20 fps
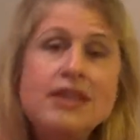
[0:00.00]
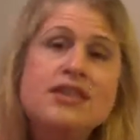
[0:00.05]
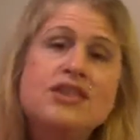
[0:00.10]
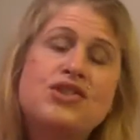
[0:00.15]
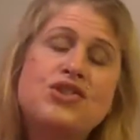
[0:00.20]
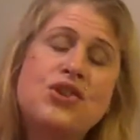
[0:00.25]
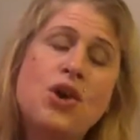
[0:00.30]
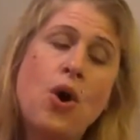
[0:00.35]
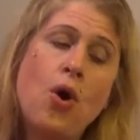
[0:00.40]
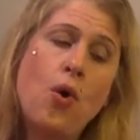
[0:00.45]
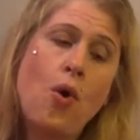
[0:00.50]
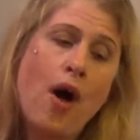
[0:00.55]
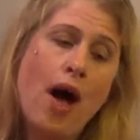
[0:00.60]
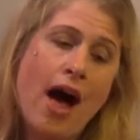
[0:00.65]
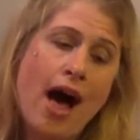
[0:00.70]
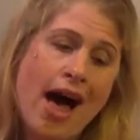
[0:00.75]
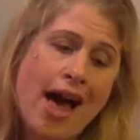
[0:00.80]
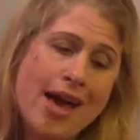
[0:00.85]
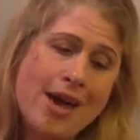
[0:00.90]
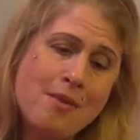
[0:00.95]
So
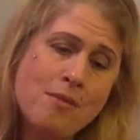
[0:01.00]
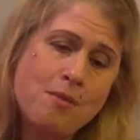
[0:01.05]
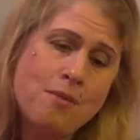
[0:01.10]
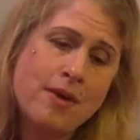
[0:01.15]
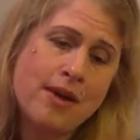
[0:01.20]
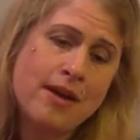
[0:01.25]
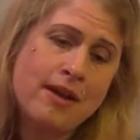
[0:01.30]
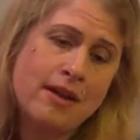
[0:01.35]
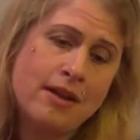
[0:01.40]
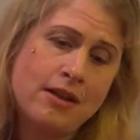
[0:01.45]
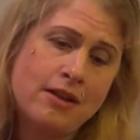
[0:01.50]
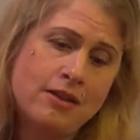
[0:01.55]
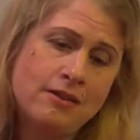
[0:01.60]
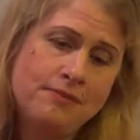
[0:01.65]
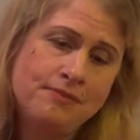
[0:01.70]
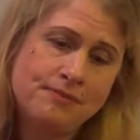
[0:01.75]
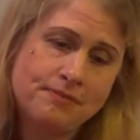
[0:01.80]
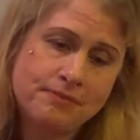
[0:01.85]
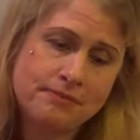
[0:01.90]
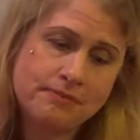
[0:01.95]
I will
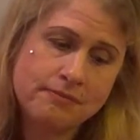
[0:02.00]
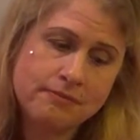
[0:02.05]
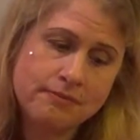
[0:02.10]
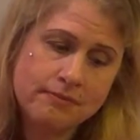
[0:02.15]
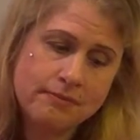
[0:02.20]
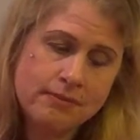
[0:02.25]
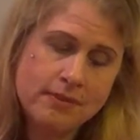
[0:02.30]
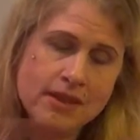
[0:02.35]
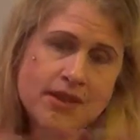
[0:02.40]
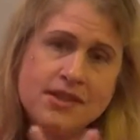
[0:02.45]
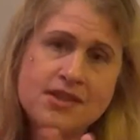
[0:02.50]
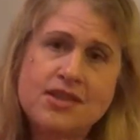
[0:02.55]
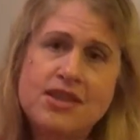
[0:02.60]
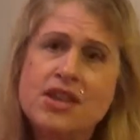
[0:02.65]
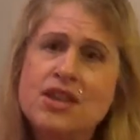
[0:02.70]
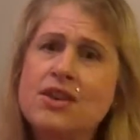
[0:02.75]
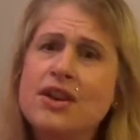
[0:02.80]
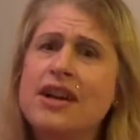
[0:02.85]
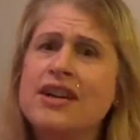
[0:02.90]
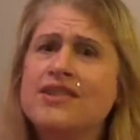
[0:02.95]

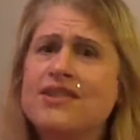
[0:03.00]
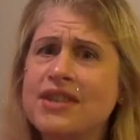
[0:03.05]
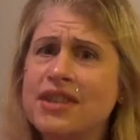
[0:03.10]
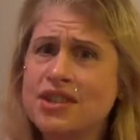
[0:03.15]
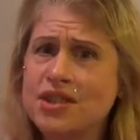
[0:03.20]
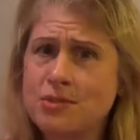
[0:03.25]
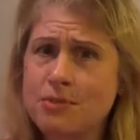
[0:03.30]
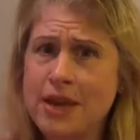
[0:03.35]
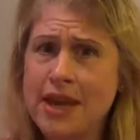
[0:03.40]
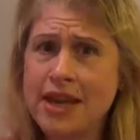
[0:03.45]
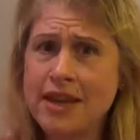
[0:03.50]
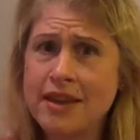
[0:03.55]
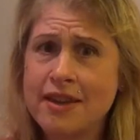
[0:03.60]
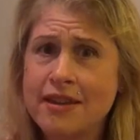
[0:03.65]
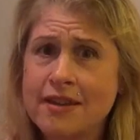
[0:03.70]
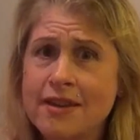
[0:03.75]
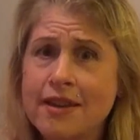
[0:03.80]
see you guys next week,